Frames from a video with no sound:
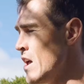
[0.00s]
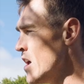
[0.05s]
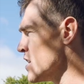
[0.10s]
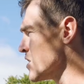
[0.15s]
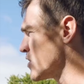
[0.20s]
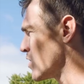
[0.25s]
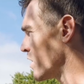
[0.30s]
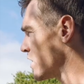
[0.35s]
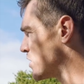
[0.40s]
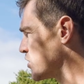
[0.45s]

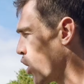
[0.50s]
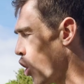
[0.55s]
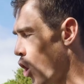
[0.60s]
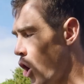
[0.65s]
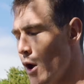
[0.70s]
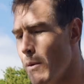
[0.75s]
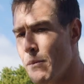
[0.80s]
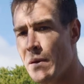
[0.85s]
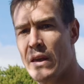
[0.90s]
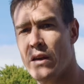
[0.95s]
So the
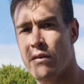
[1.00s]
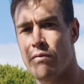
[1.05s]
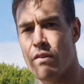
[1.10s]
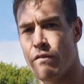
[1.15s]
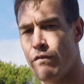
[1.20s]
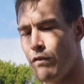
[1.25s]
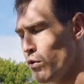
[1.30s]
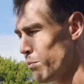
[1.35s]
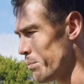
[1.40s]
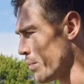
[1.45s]
timing of the
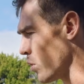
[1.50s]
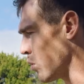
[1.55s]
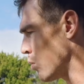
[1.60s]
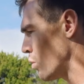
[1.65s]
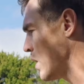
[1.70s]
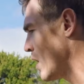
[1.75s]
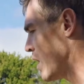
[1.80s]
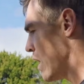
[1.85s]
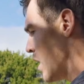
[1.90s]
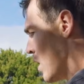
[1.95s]
football,
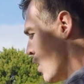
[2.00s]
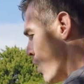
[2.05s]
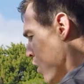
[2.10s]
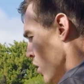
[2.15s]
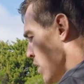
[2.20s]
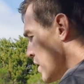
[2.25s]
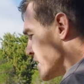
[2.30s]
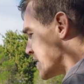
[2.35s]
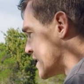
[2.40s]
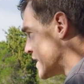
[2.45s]

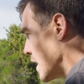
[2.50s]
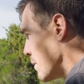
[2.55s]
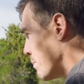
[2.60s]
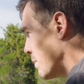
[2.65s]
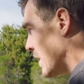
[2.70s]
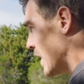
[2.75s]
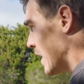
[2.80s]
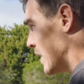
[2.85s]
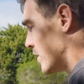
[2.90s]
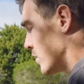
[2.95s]

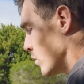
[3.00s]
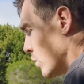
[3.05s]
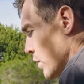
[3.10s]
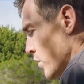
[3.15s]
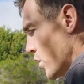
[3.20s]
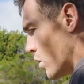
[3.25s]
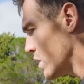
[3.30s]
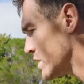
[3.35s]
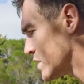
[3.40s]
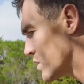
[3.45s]
stepping into it,
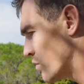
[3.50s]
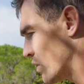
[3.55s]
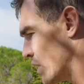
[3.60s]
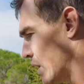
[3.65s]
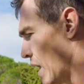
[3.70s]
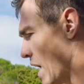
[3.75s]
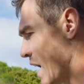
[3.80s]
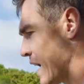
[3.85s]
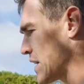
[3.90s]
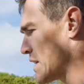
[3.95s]
nice and
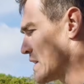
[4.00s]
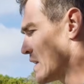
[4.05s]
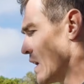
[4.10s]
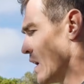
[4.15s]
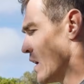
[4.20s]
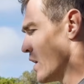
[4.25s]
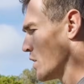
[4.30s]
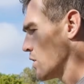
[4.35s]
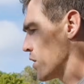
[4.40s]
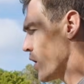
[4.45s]
relaxed,
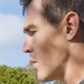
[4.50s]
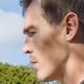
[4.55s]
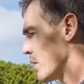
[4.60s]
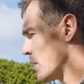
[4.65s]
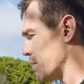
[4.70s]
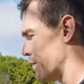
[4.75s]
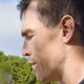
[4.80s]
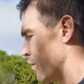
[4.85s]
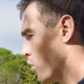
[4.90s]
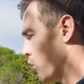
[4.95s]
going
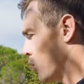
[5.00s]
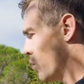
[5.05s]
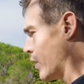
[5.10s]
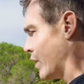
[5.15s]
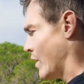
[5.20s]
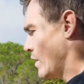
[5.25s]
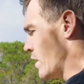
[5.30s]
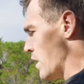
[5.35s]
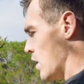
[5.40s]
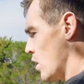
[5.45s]

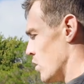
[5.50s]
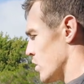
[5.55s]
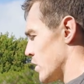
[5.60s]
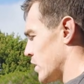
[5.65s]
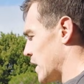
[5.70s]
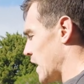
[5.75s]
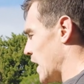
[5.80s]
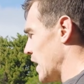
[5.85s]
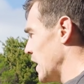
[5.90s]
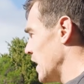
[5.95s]
forward,
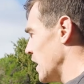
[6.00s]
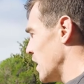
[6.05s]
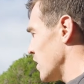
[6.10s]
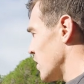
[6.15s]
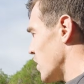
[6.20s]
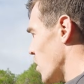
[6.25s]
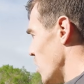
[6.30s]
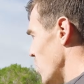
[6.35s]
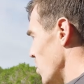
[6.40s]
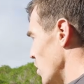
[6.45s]
getting it
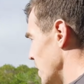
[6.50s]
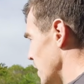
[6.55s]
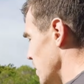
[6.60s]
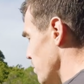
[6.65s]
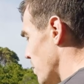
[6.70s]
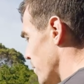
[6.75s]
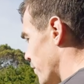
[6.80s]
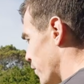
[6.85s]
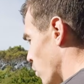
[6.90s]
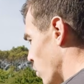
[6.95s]
curling
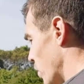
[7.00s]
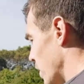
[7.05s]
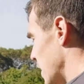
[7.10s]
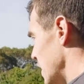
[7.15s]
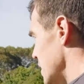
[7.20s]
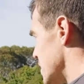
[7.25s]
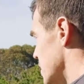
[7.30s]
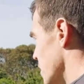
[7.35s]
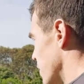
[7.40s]
before it hits the